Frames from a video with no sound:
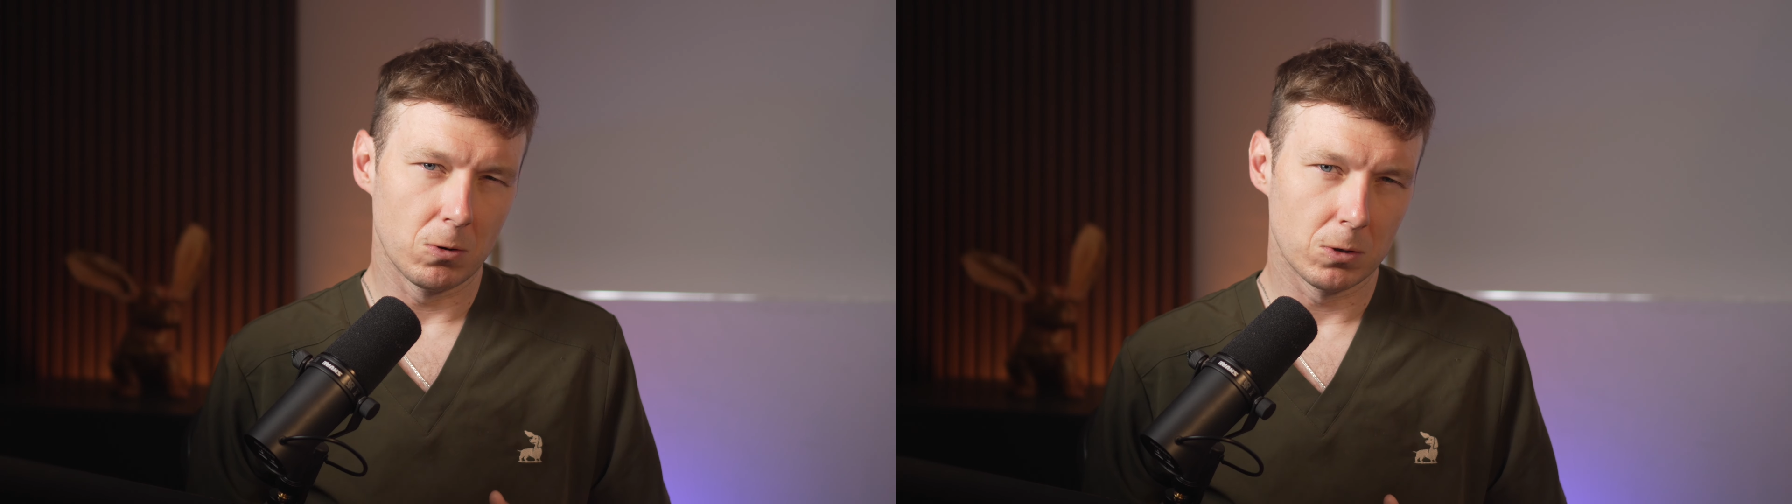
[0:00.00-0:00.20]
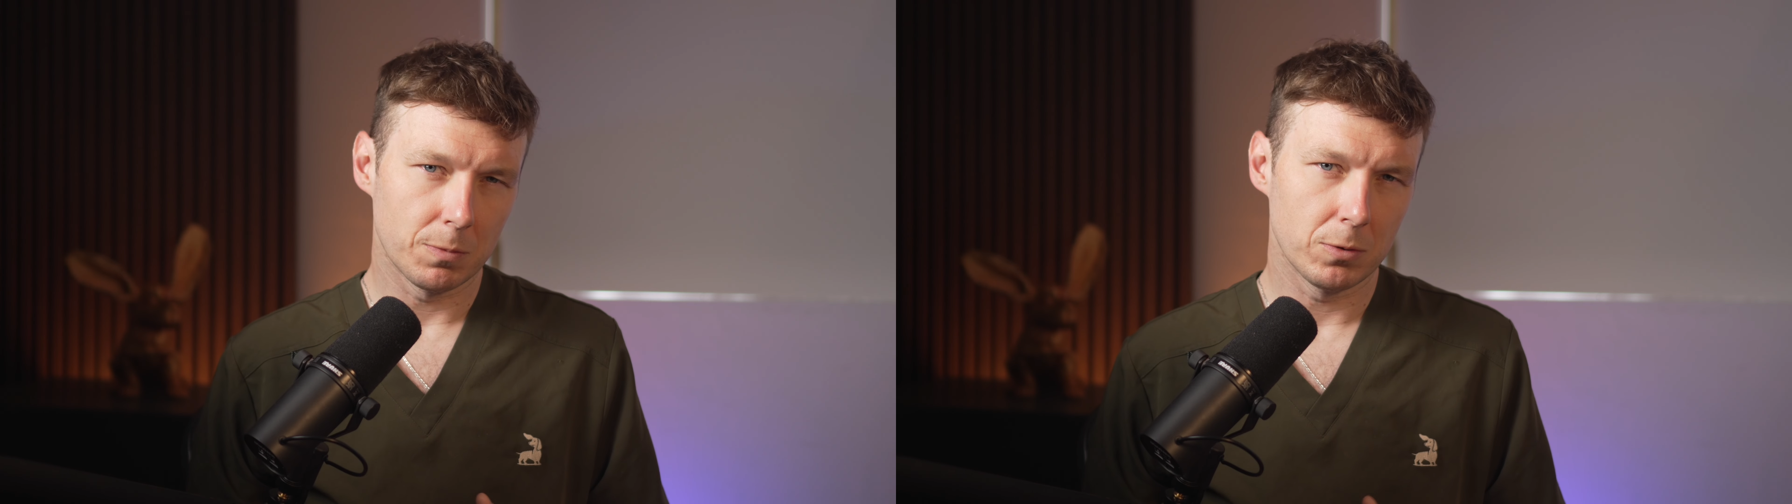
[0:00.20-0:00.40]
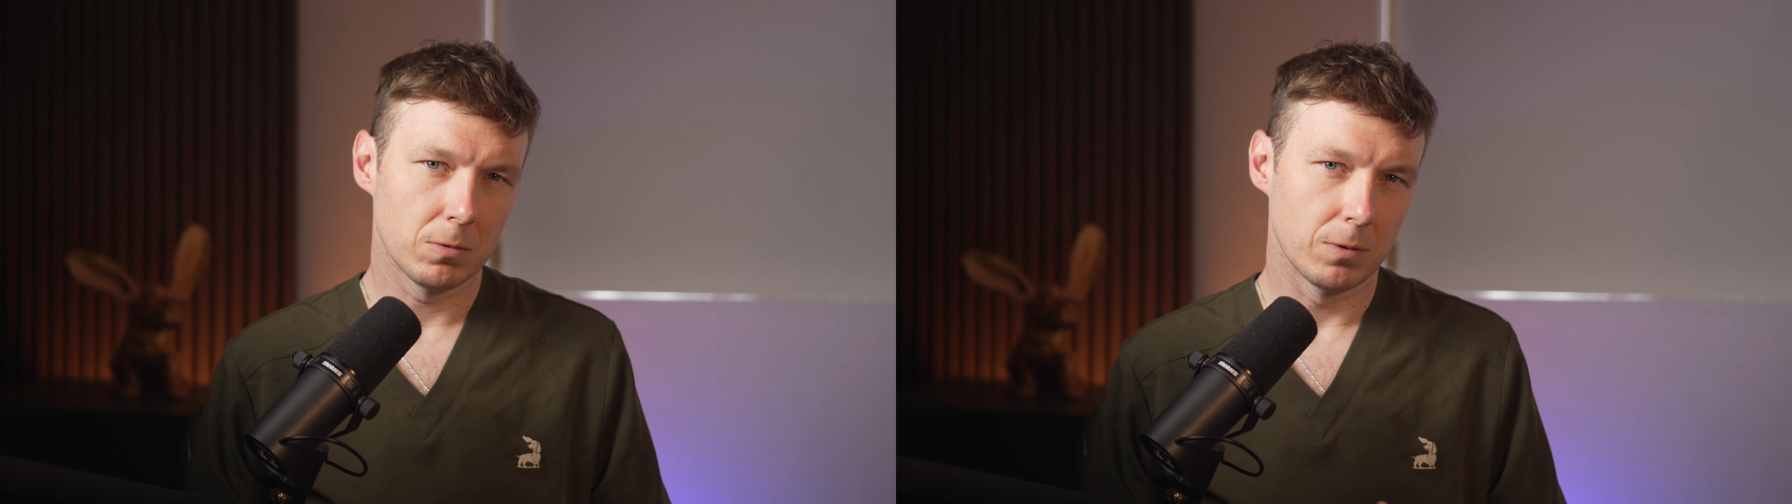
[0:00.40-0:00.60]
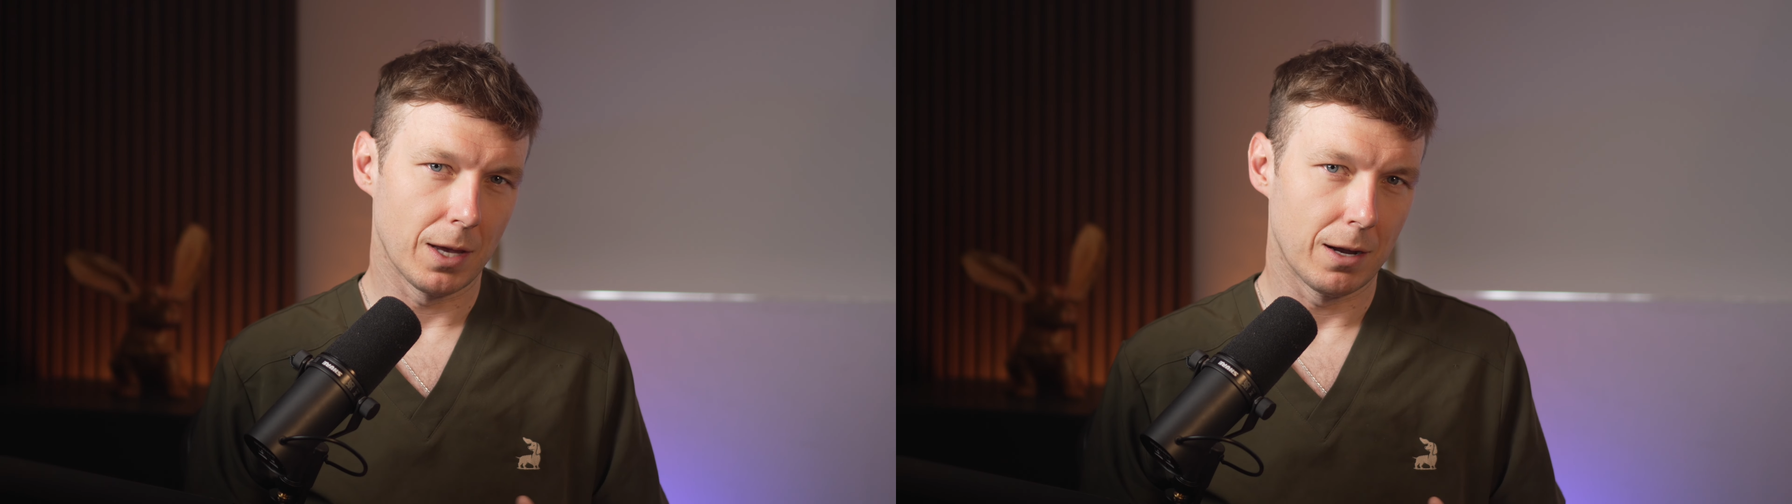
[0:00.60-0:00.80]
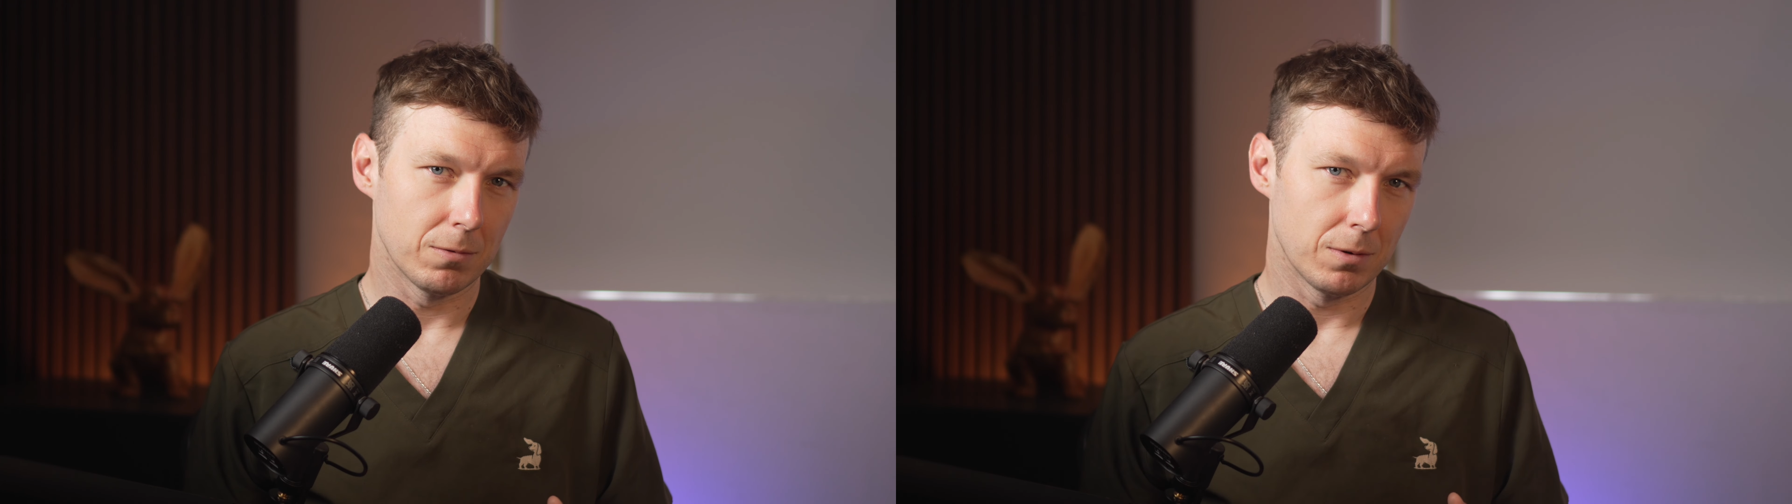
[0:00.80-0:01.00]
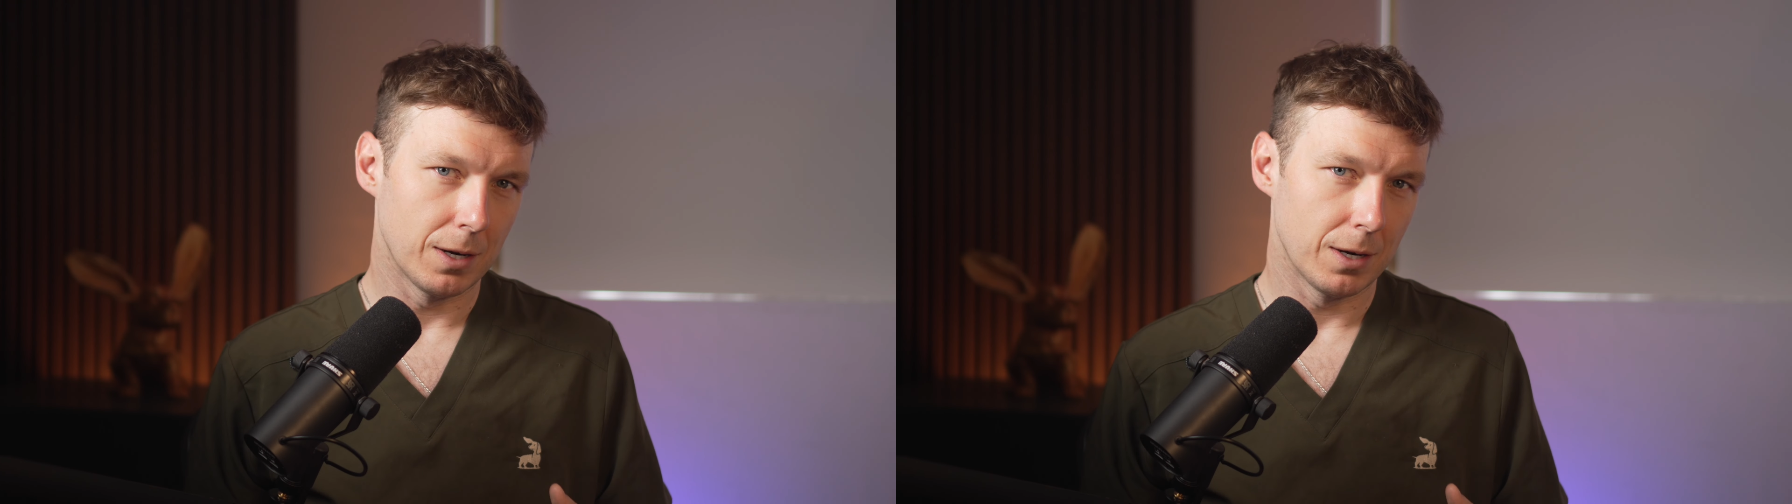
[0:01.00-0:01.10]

audible without